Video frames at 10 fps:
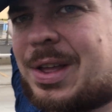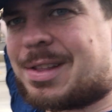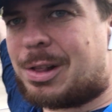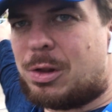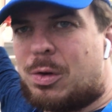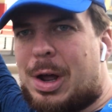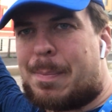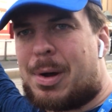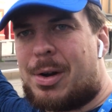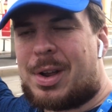That's Luna
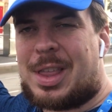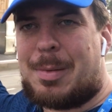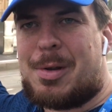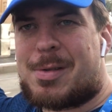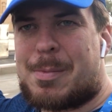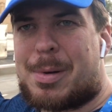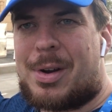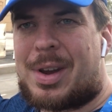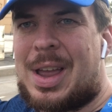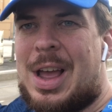Park, the amusement
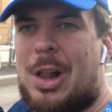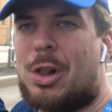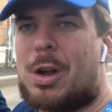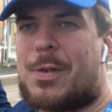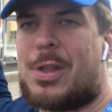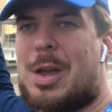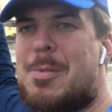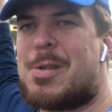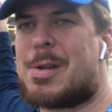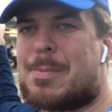park. Look for the
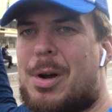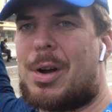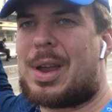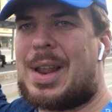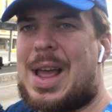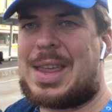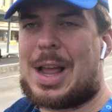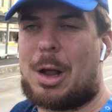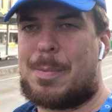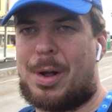amusement park in that
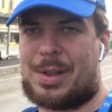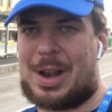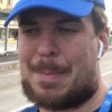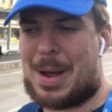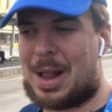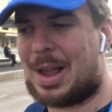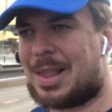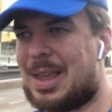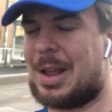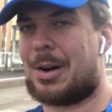yellow building, the Palais
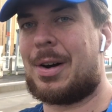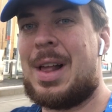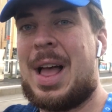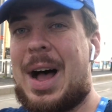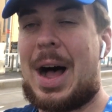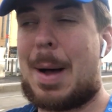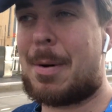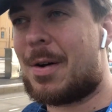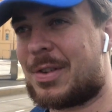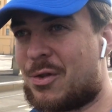Theater. Hop
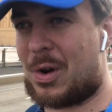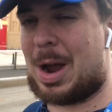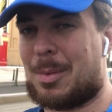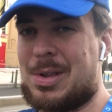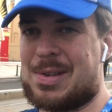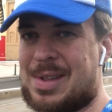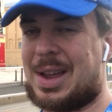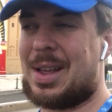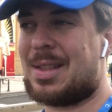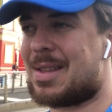off the tram when you see
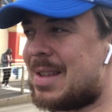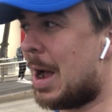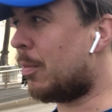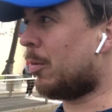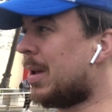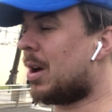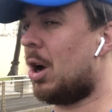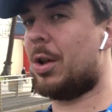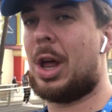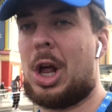it. The stop will be
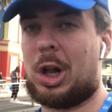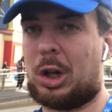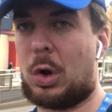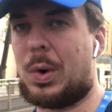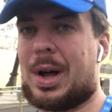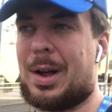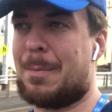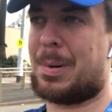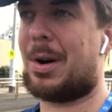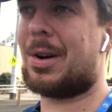called Luna
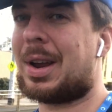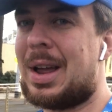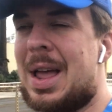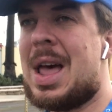Park.